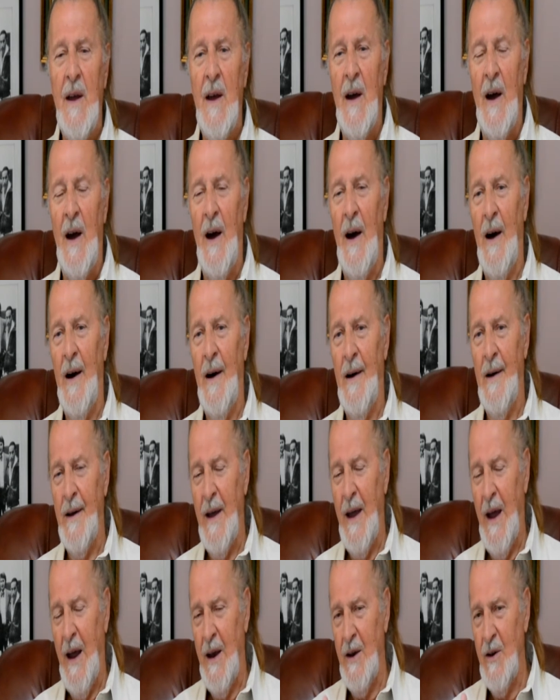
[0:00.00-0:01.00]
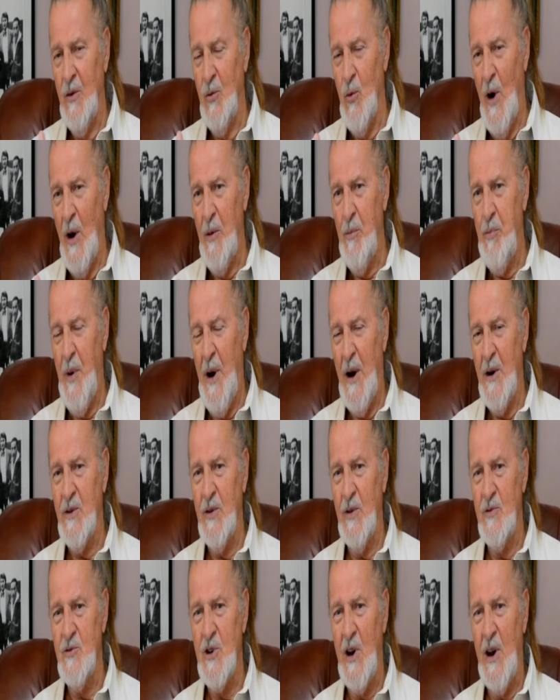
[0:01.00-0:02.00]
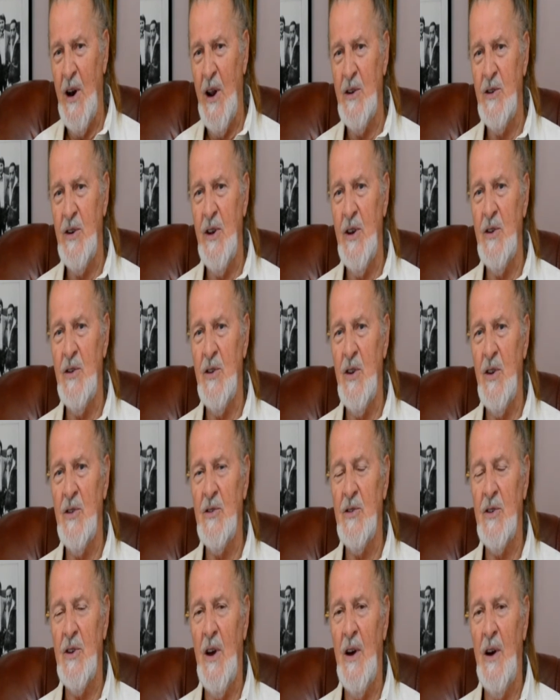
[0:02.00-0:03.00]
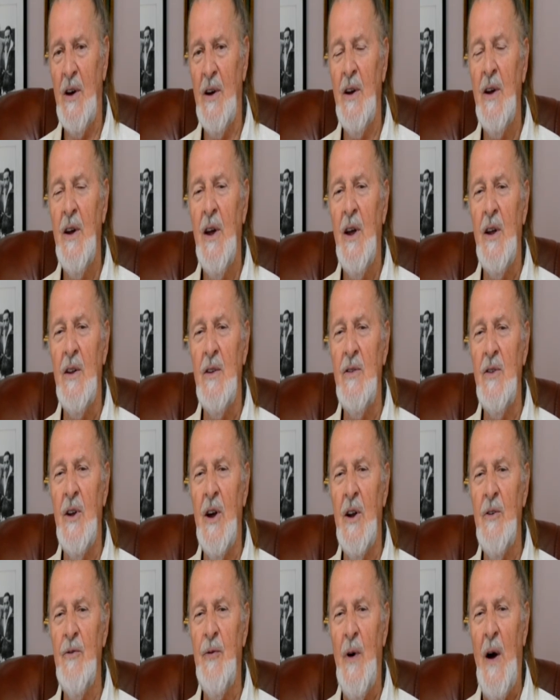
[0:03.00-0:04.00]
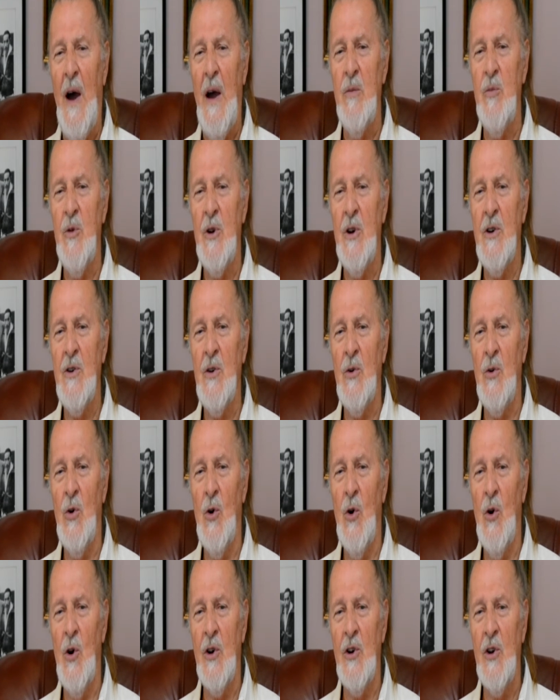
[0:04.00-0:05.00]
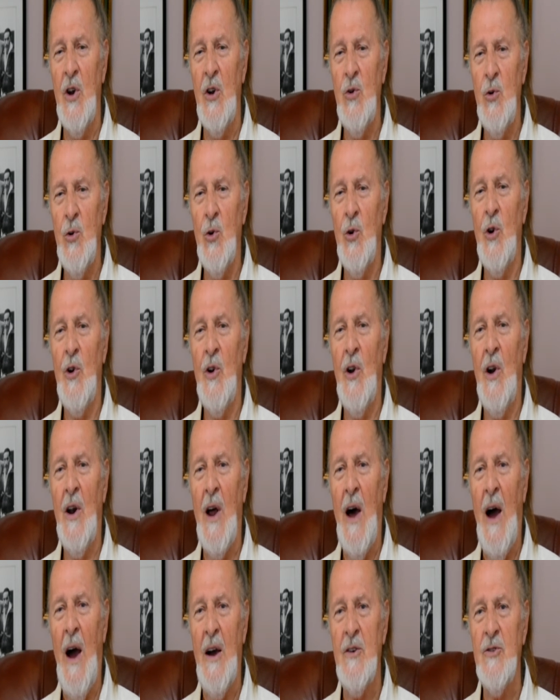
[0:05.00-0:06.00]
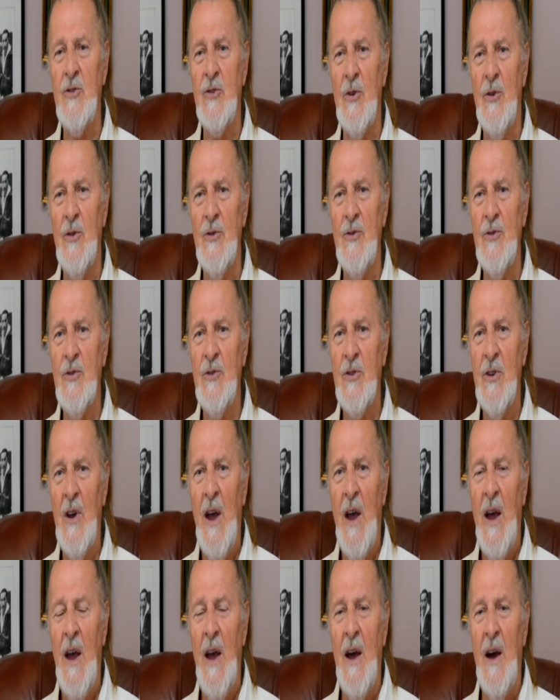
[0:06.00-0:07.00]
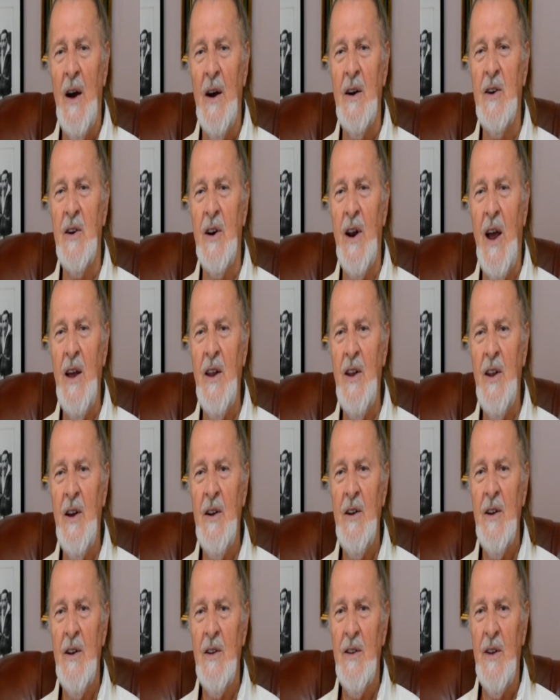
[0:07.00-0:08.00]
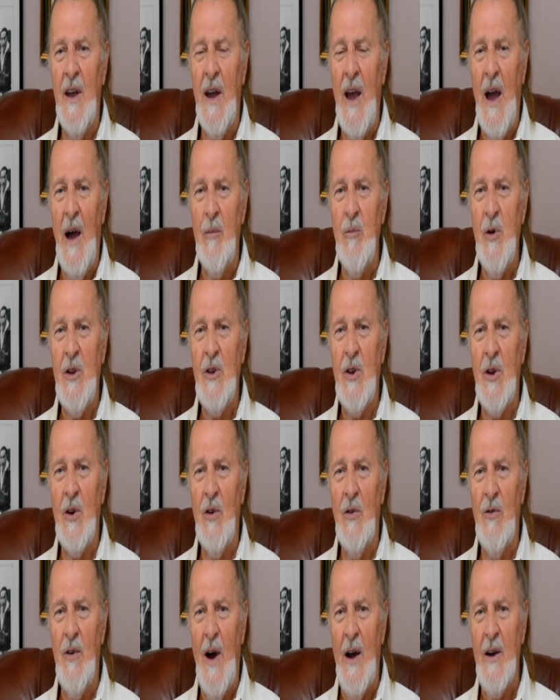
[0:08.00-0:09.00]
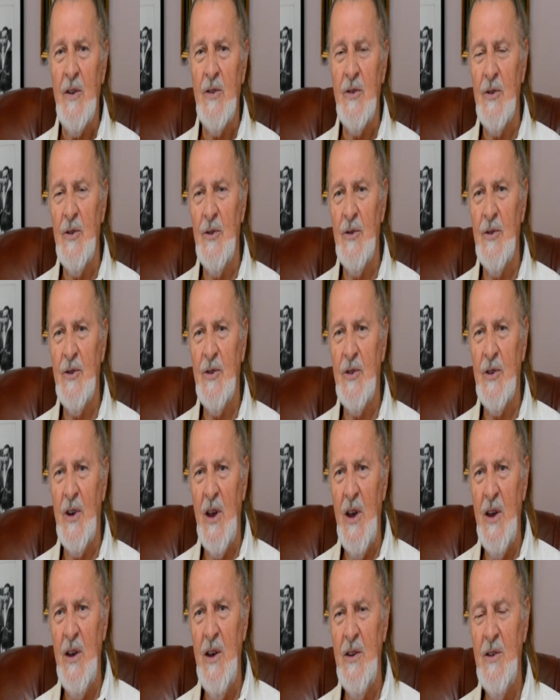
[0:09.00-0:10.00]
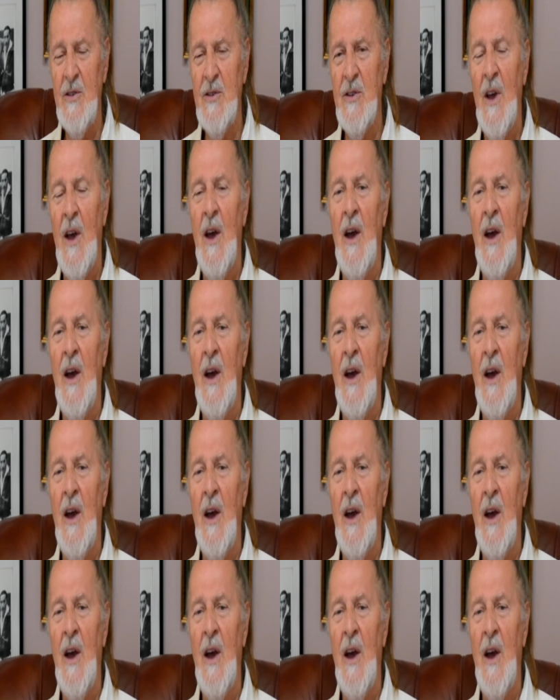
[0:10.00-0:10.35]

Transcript: And one part of genetics is nerve fiber or neuronal axons. Greater diameter of axons is,